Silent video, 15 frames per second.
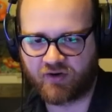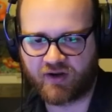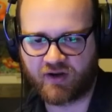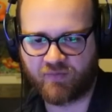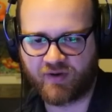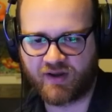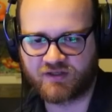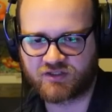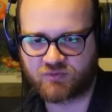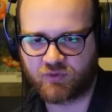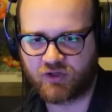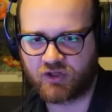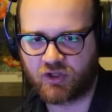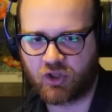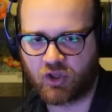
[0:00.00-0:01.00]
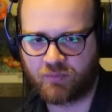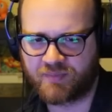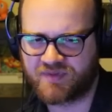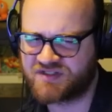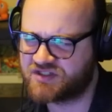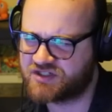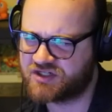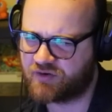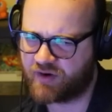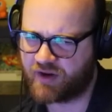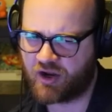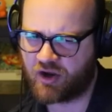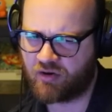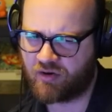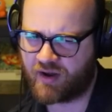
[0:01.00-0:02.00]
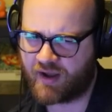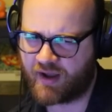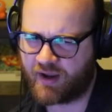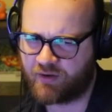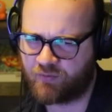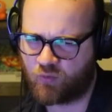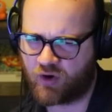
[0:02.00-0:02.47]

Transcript: anyways. Well, Mysterio on